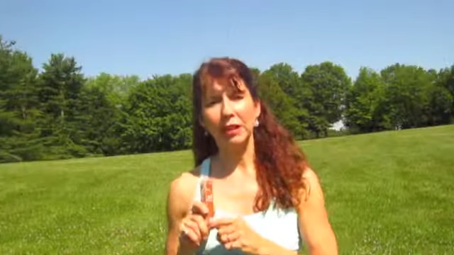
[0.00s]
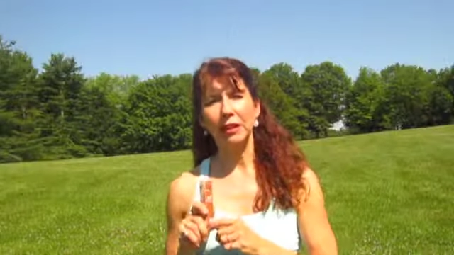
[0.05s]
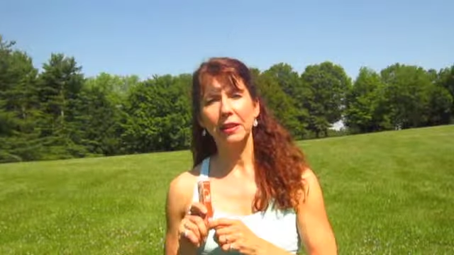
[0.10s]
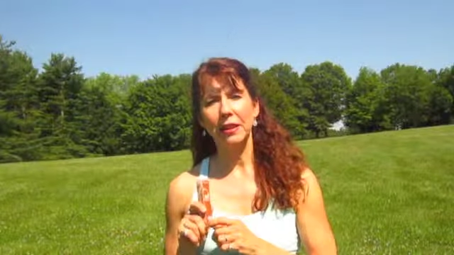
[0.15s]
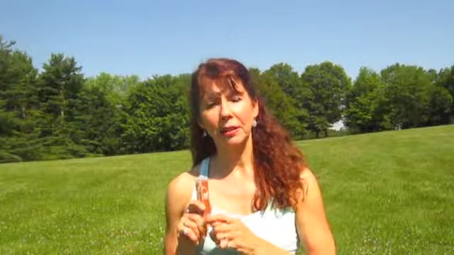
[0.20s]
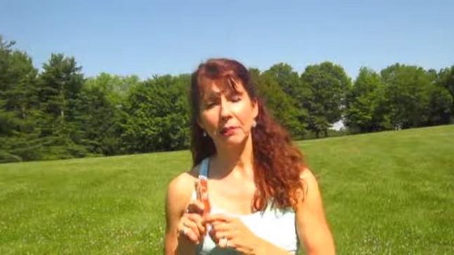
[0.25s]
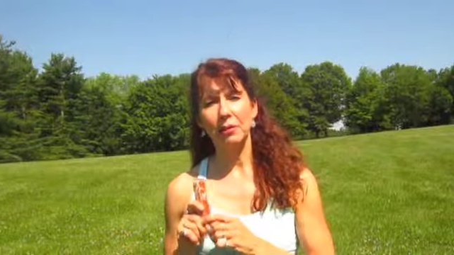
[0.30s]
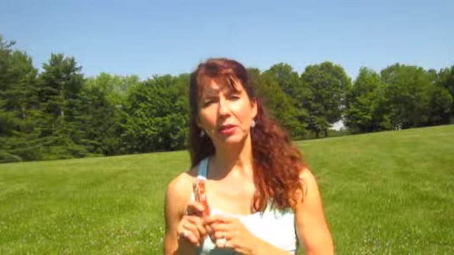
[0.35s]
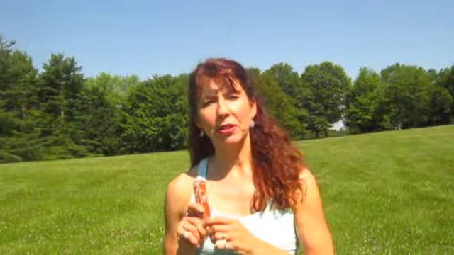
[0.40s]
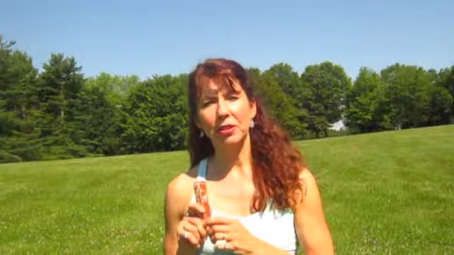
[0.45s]

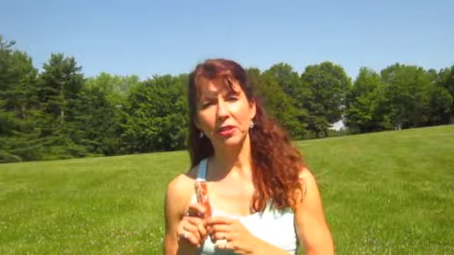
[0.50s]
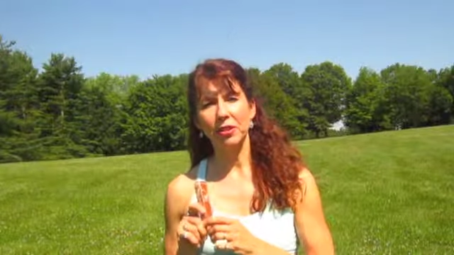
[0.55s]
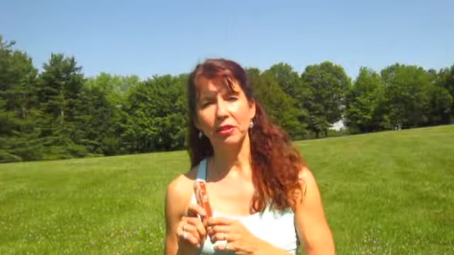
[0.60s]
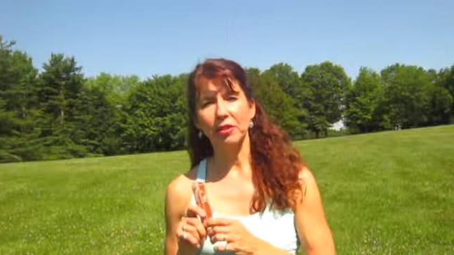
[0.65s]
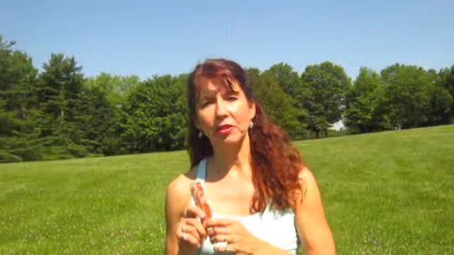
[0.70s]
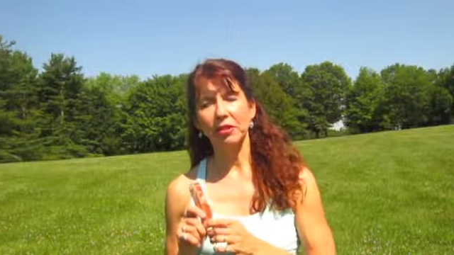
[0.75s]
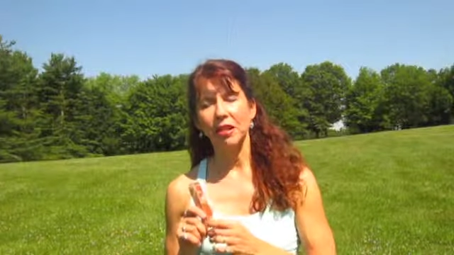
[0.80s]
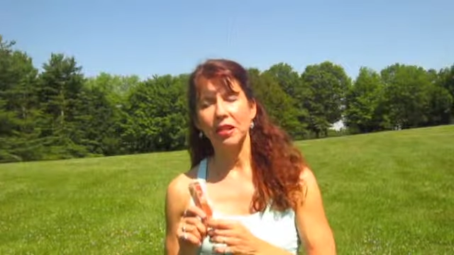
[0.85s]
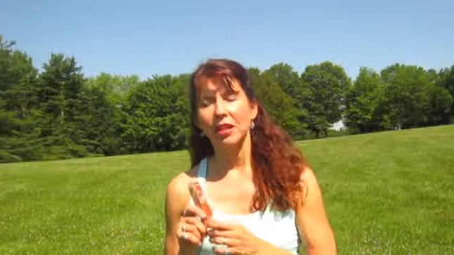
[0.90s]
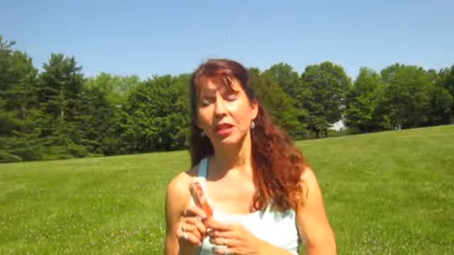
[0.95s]
lips too.
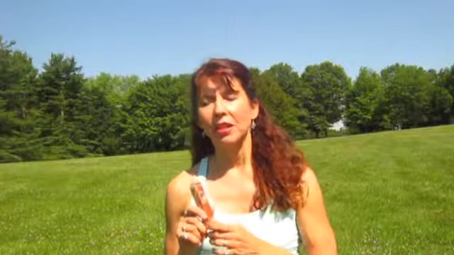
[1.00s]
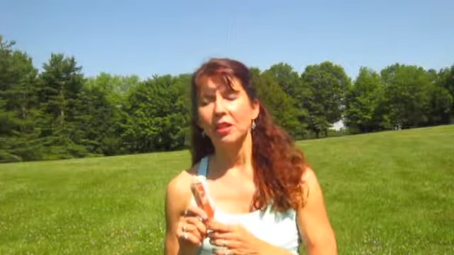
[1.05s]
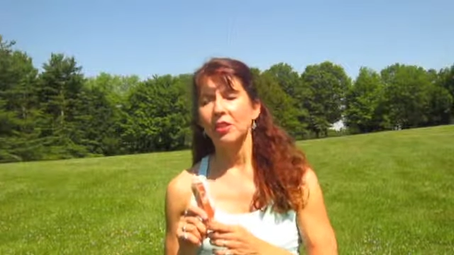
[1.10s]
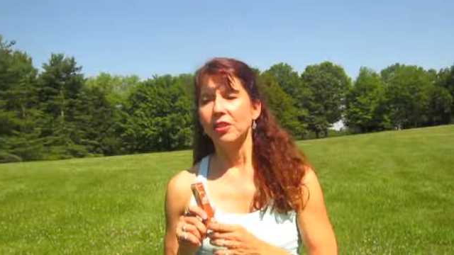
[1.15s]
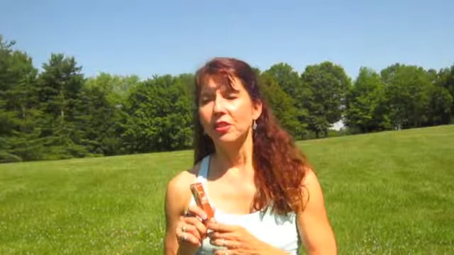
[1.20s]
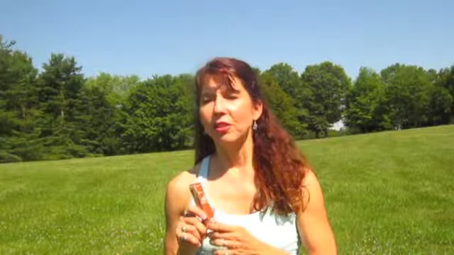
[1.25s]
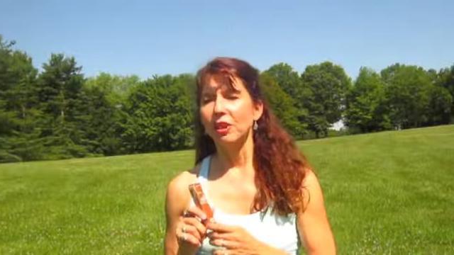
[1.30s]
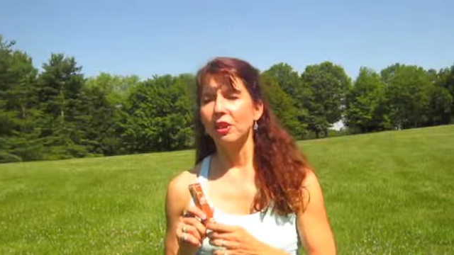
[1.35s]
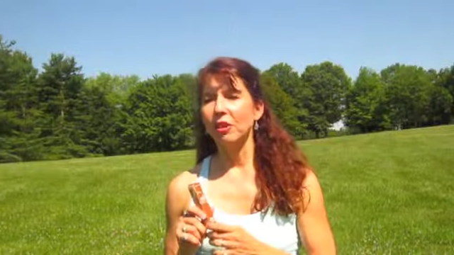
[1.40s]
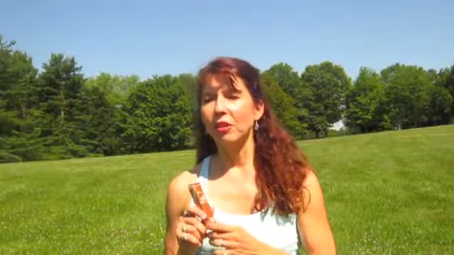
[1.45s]

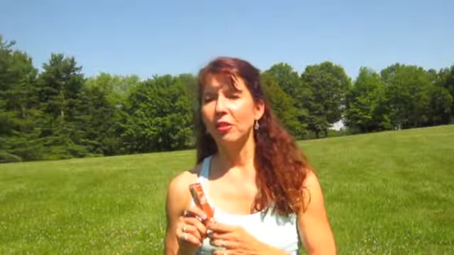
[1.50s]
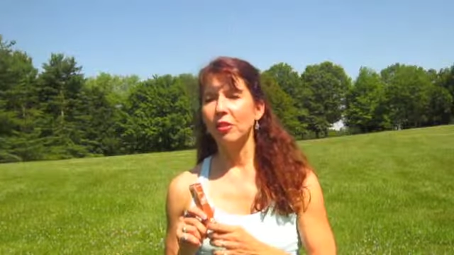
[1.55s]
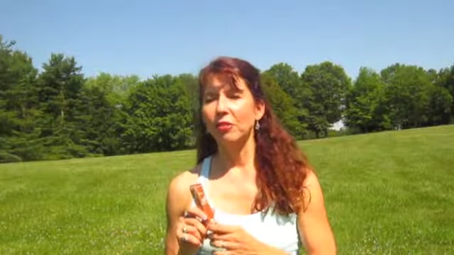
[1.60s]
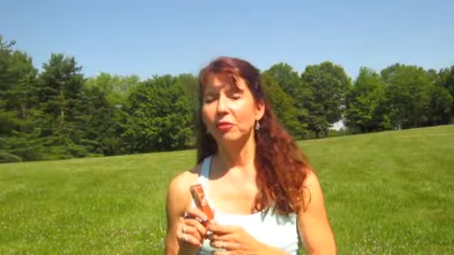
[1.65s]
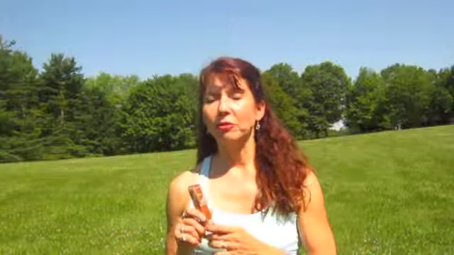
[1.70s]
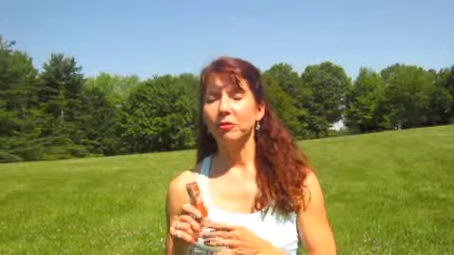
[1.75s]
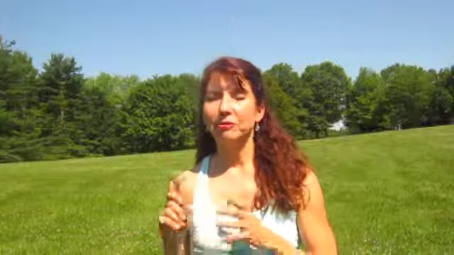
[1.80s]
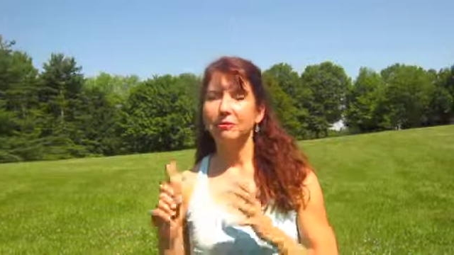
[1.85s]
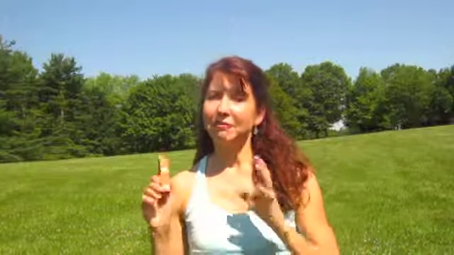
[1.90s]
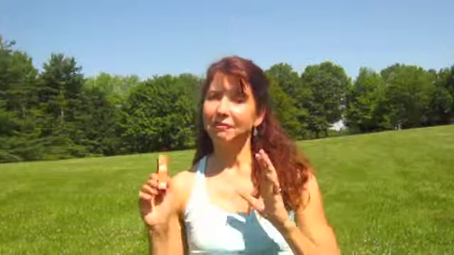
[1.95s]

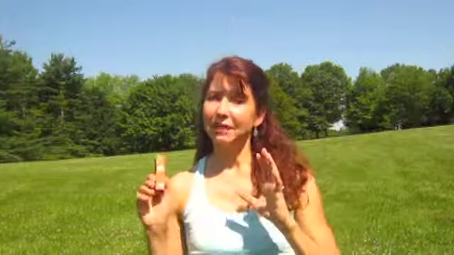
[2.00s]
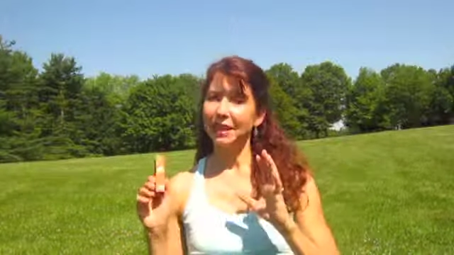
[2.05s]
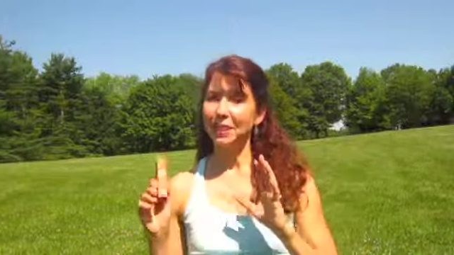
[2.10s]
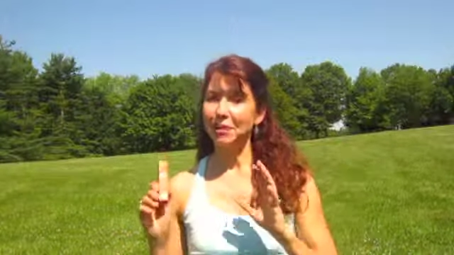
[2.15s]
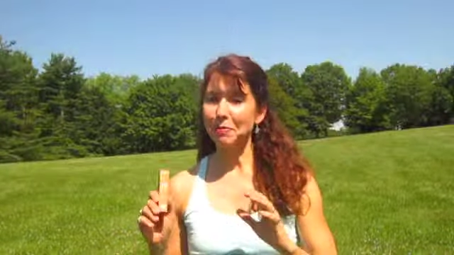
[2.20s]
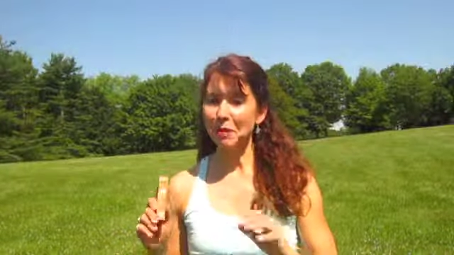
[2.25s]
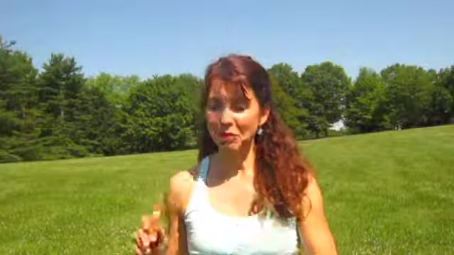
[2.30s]
So that's